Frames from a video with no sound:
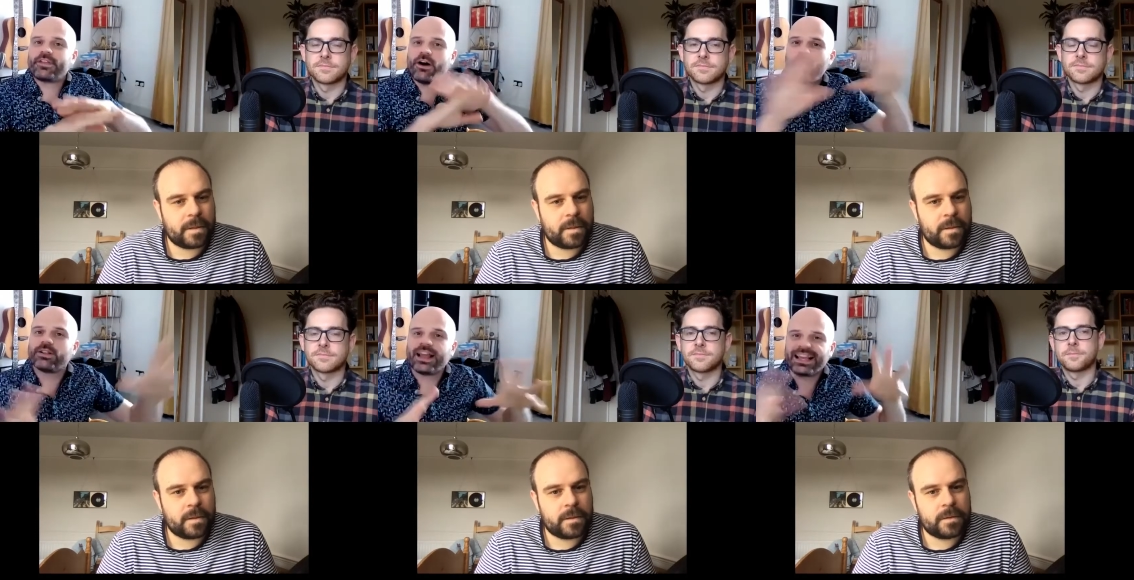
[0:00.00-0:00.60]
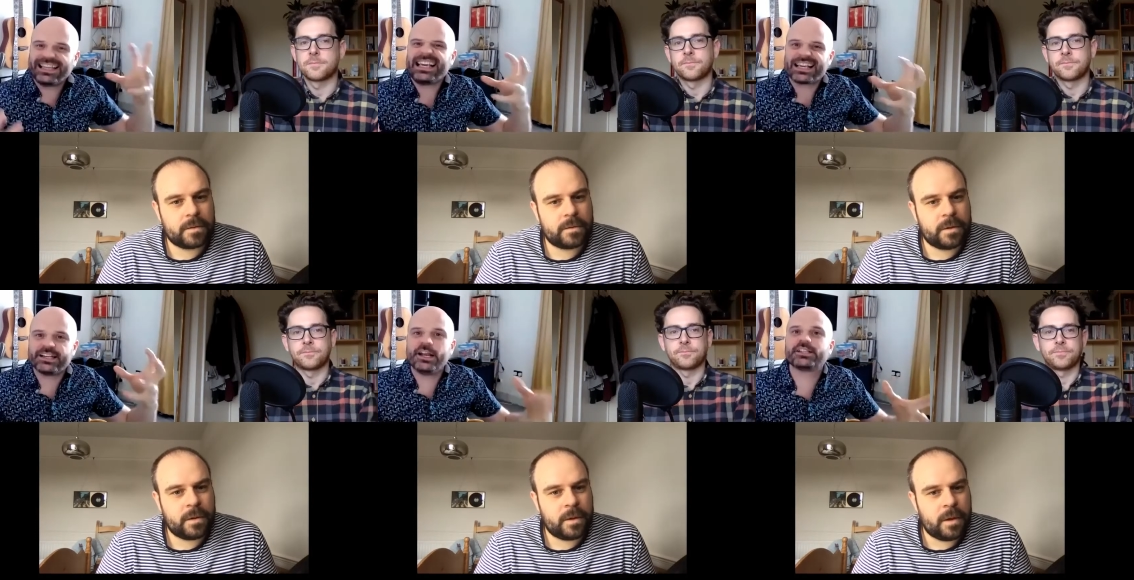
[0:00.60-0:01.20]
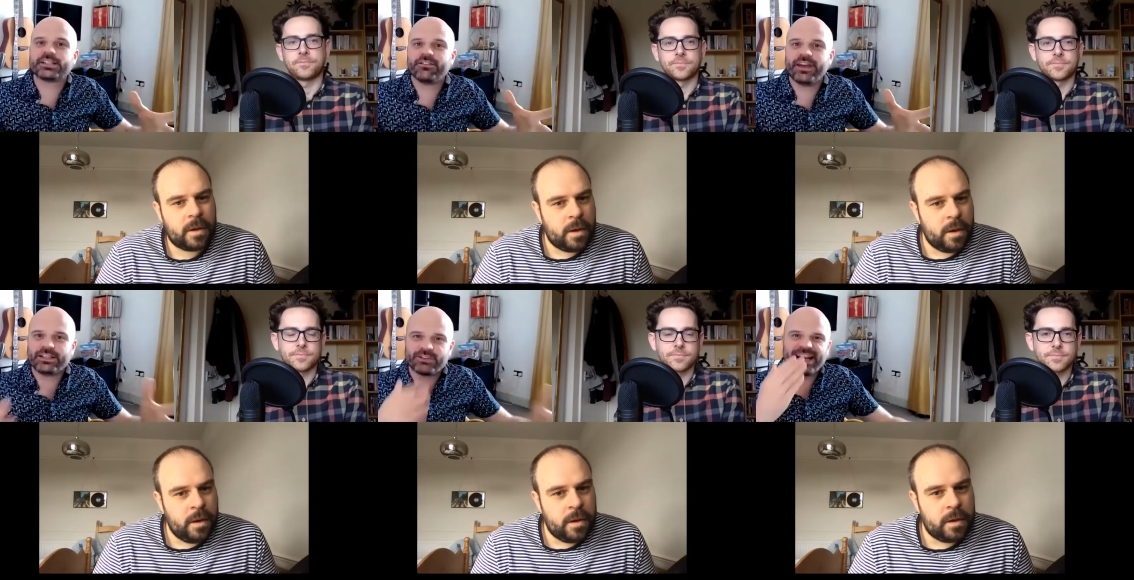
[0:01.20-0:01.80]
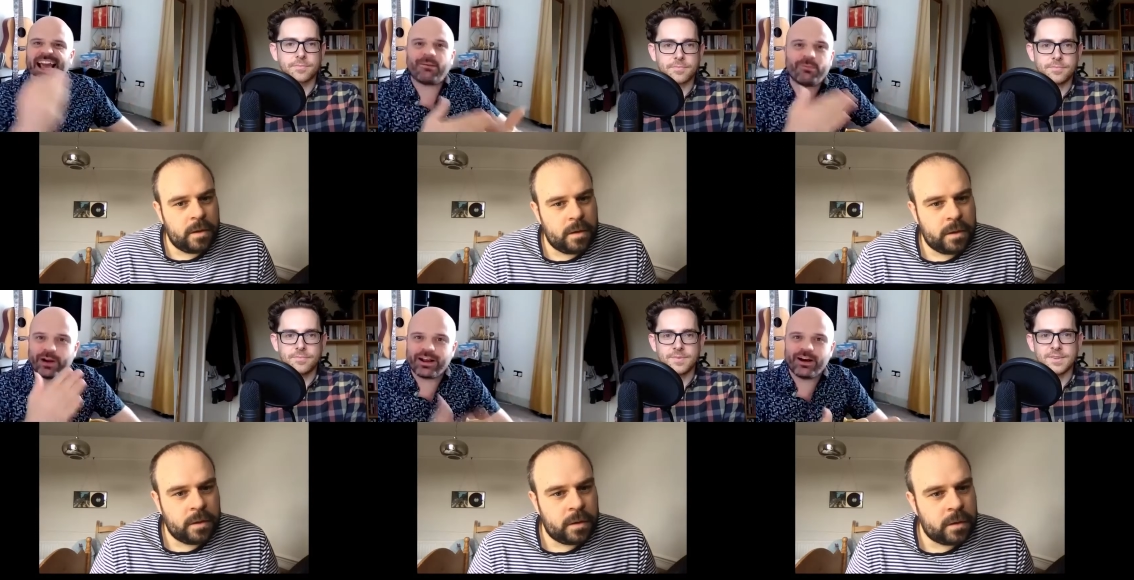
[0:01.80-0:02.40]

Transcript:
Speaker 1: the whole like geekness of it is really hammering